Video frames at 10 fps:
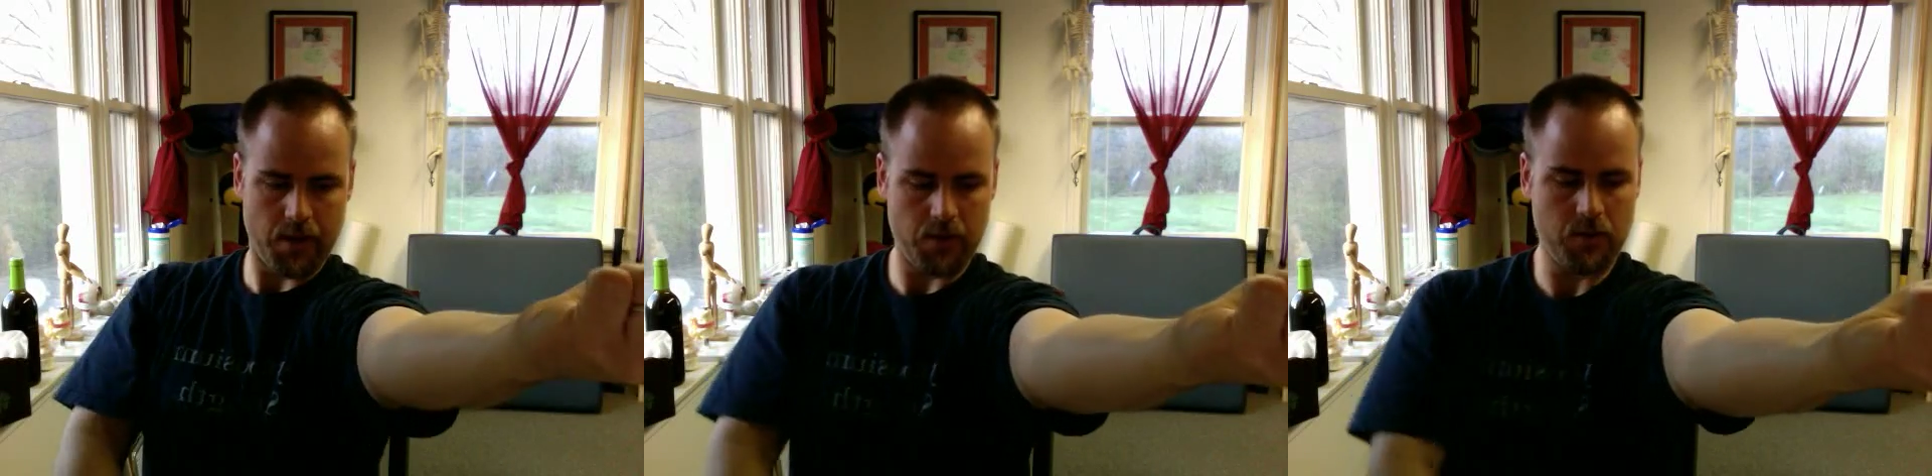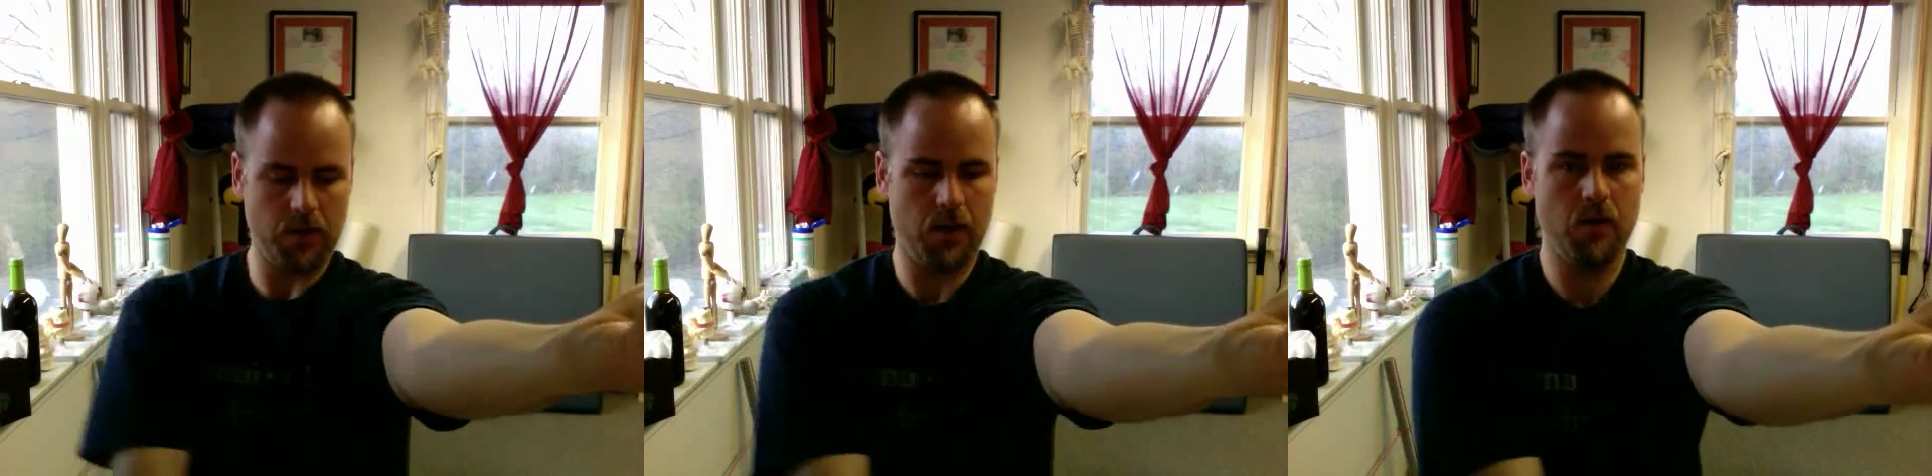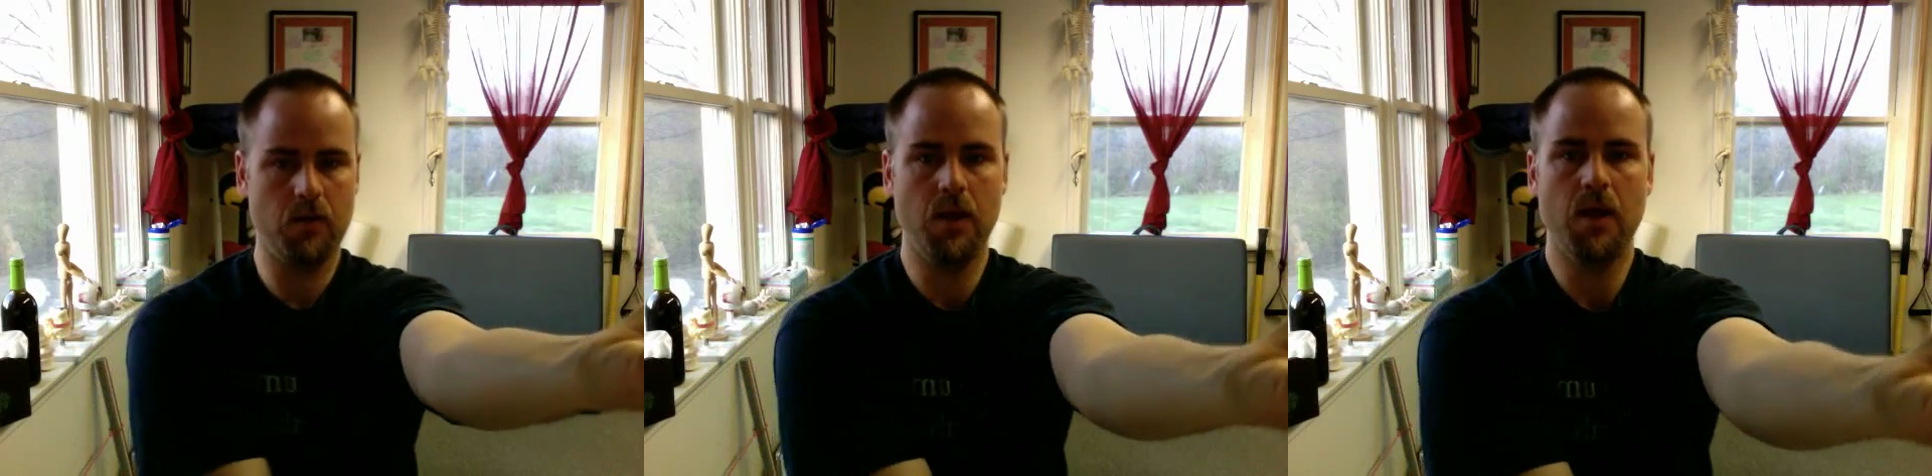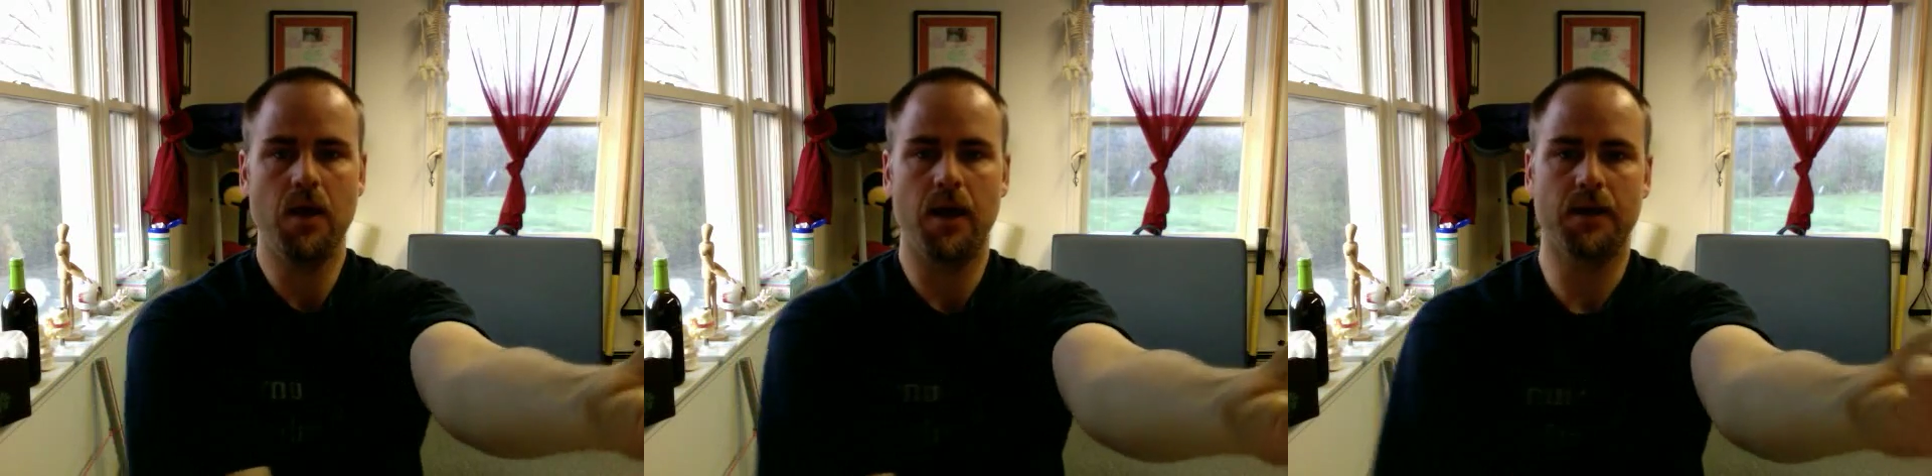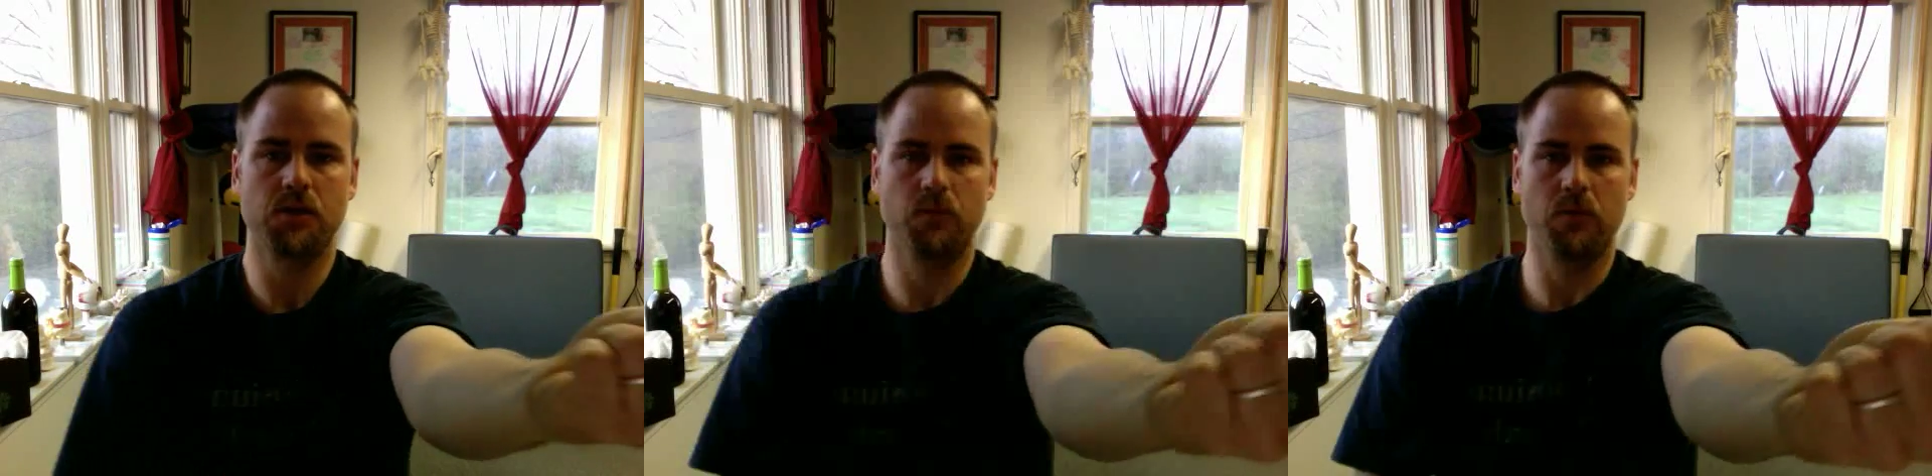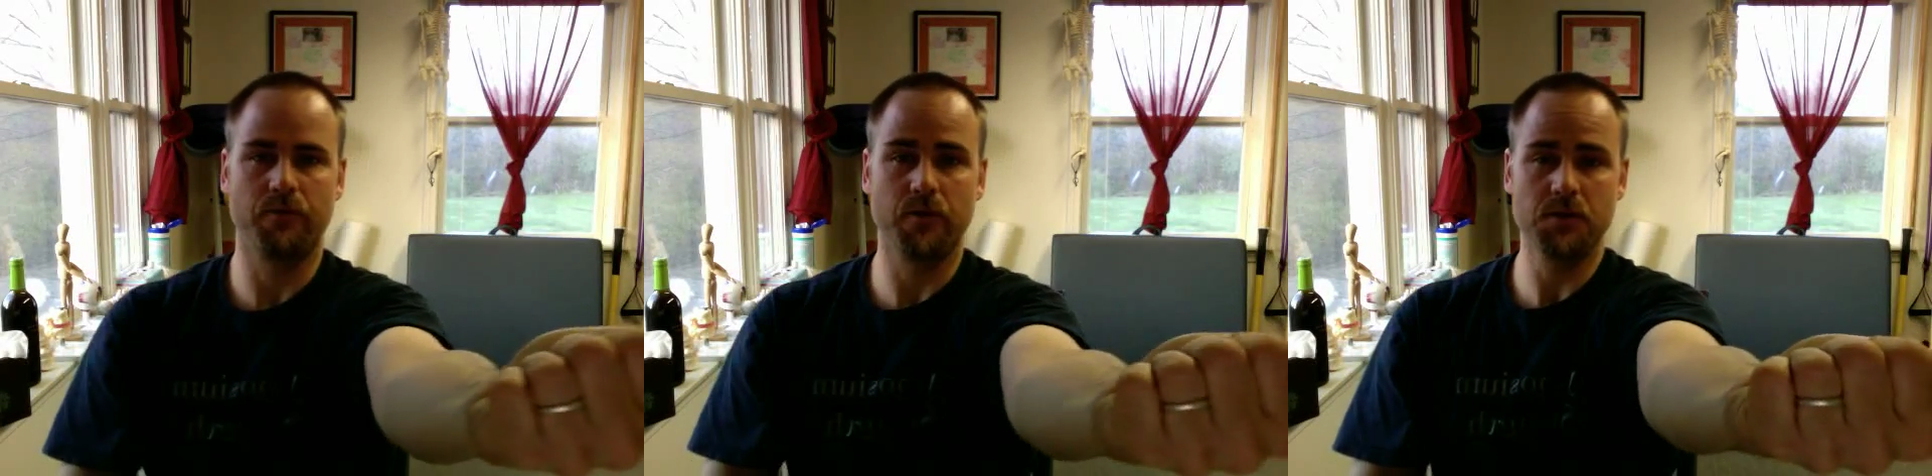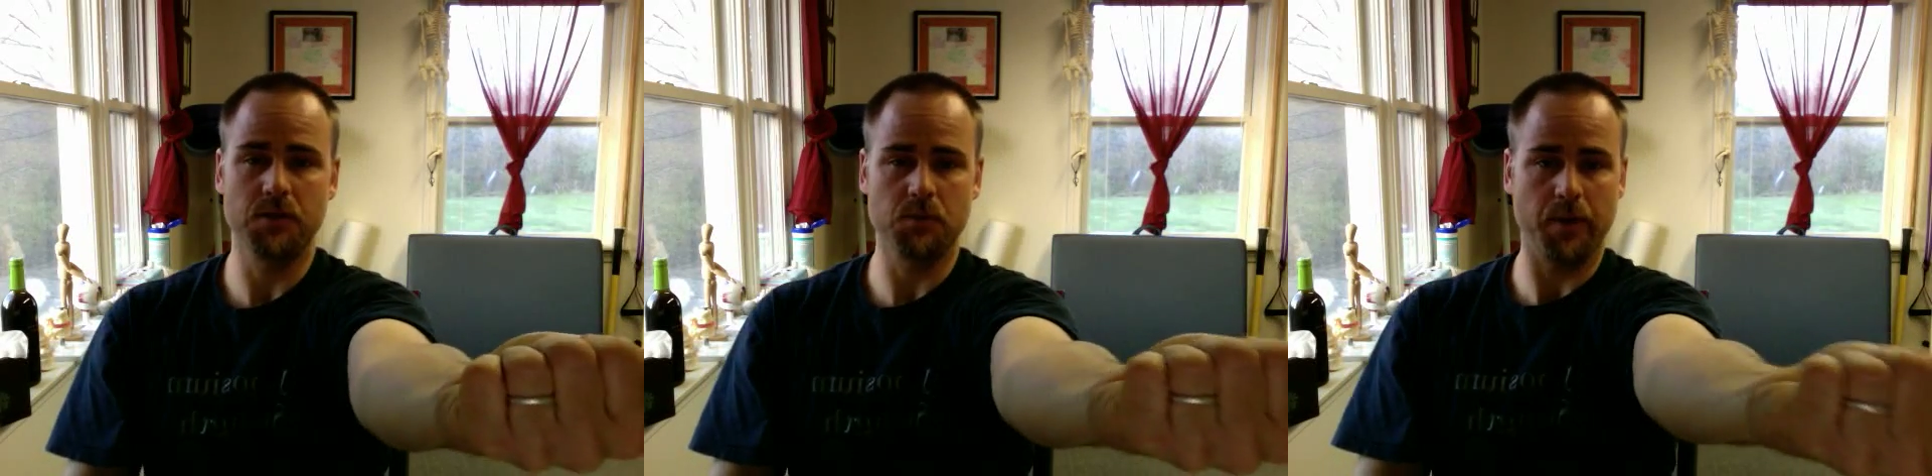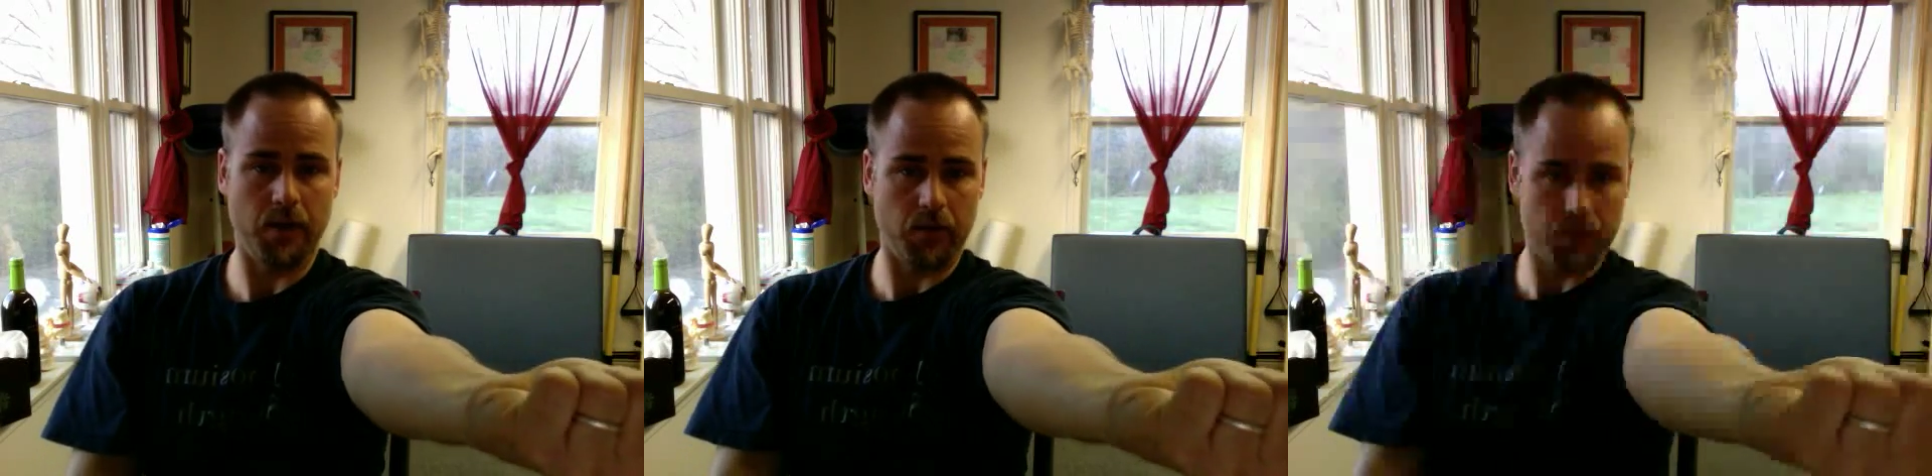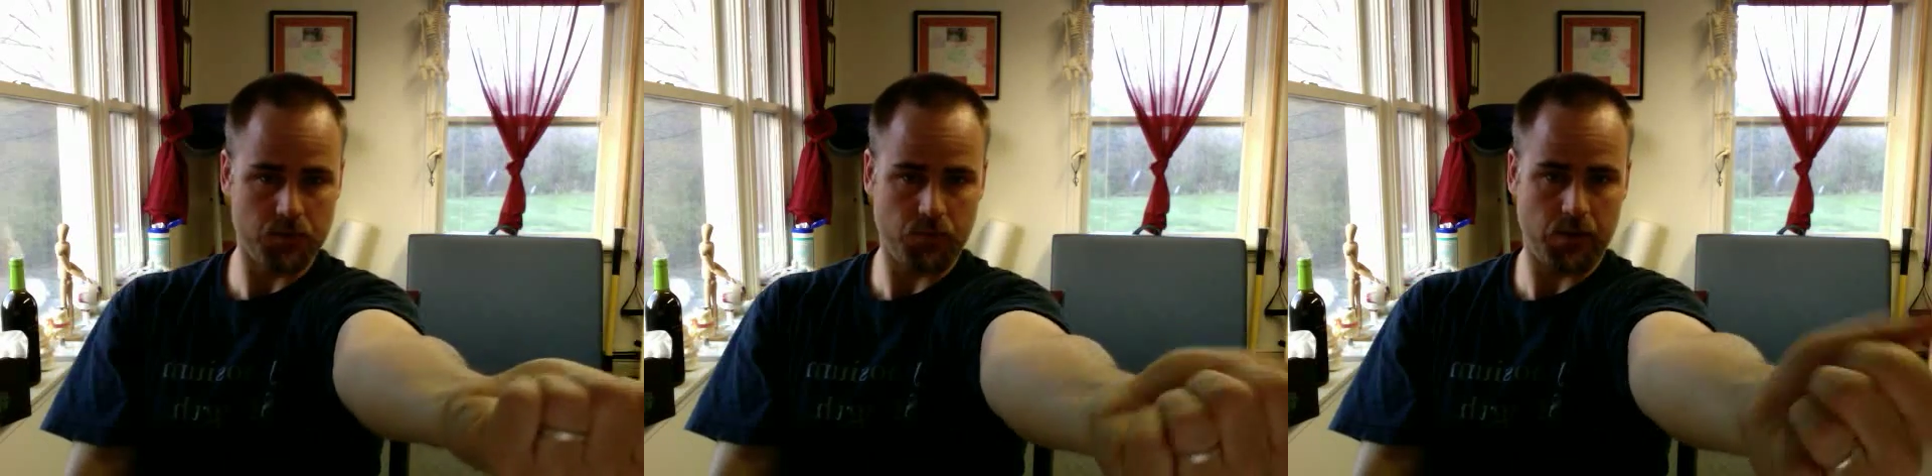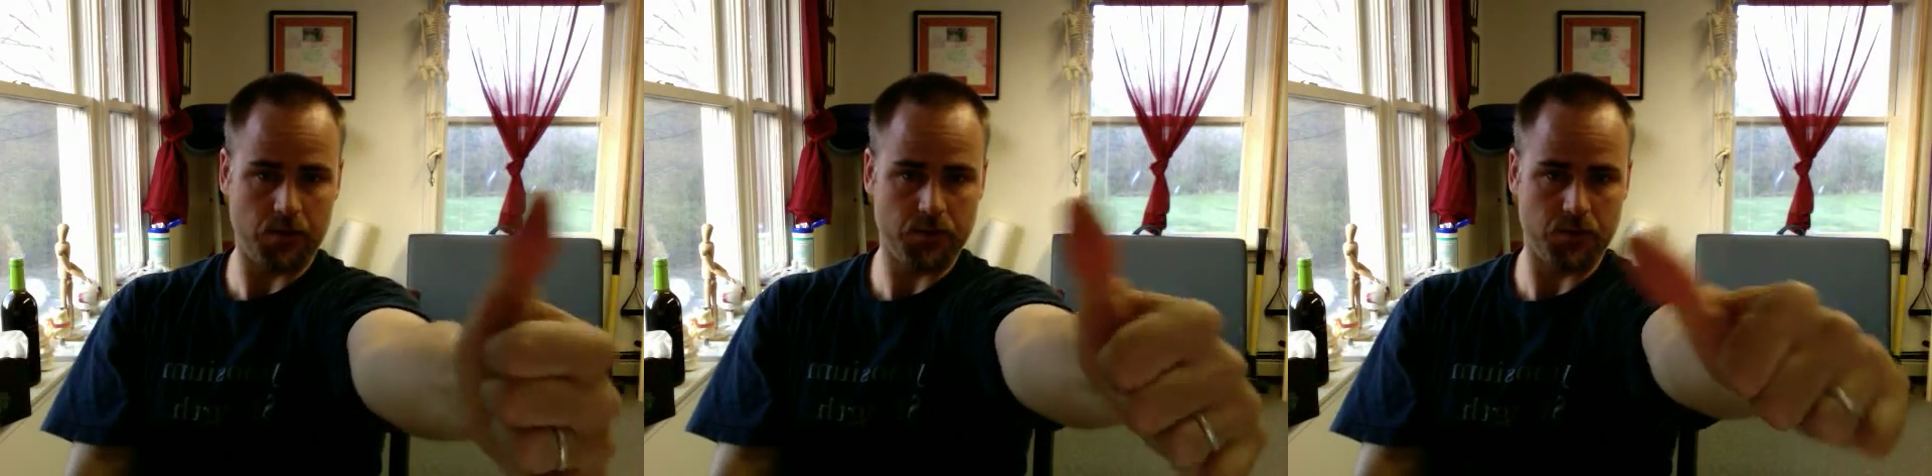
Now you can actually reverse this pattern as well.